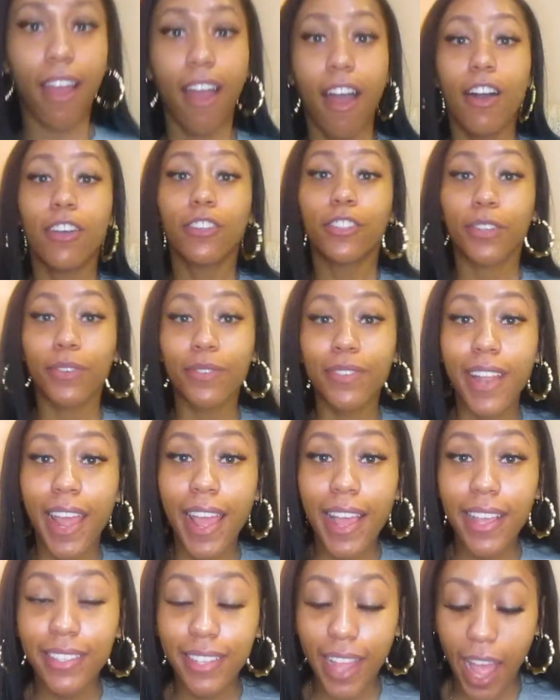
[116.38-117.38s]
So
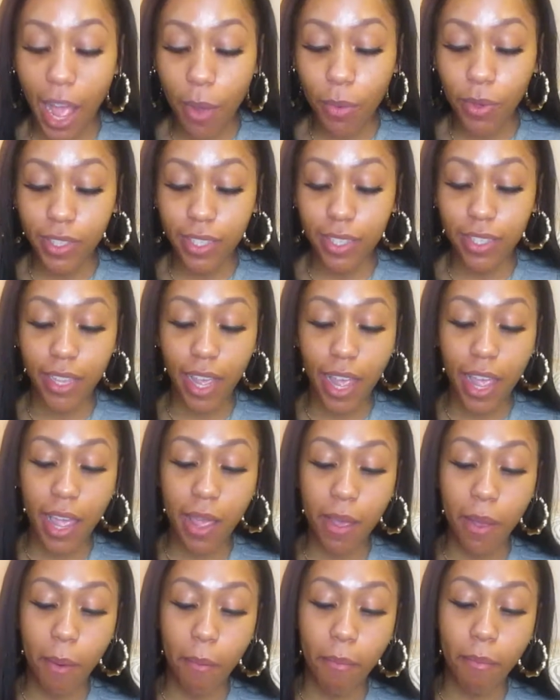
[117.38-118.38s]
next, I would
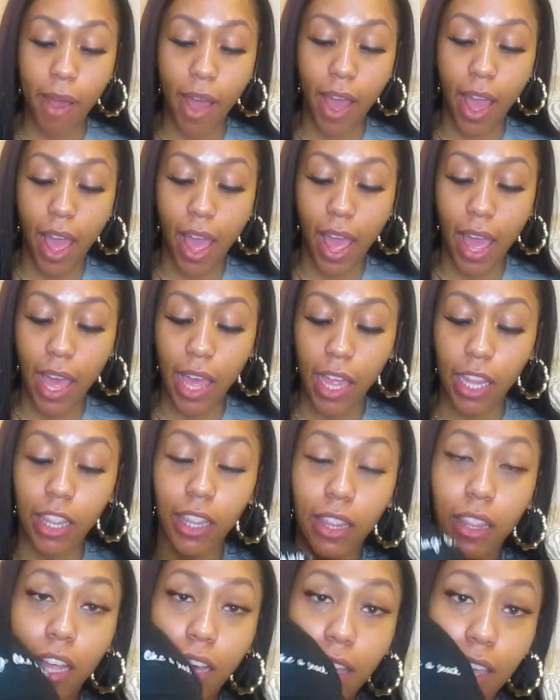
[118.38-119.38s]
say my
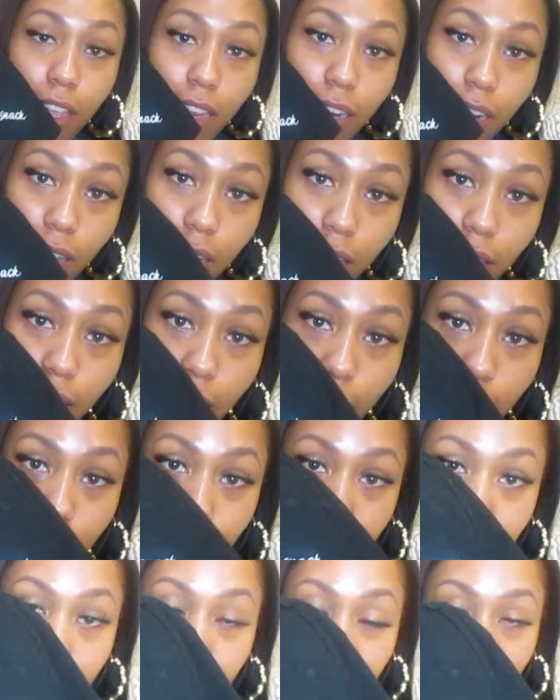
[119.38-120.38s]
looking like a
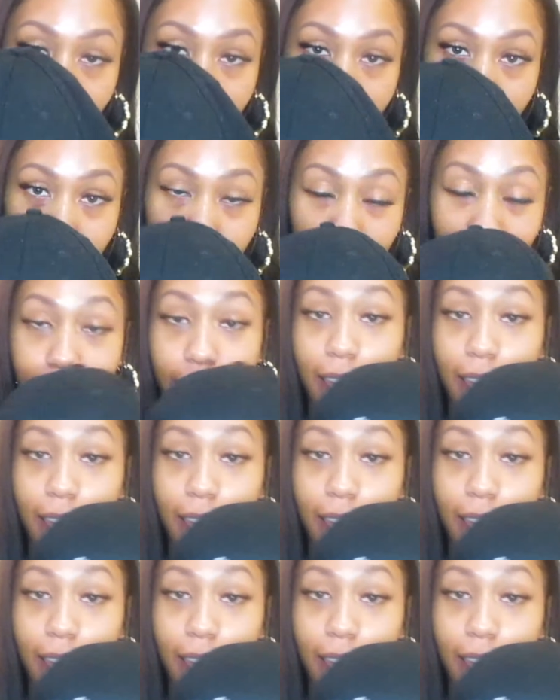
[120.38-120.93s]
snack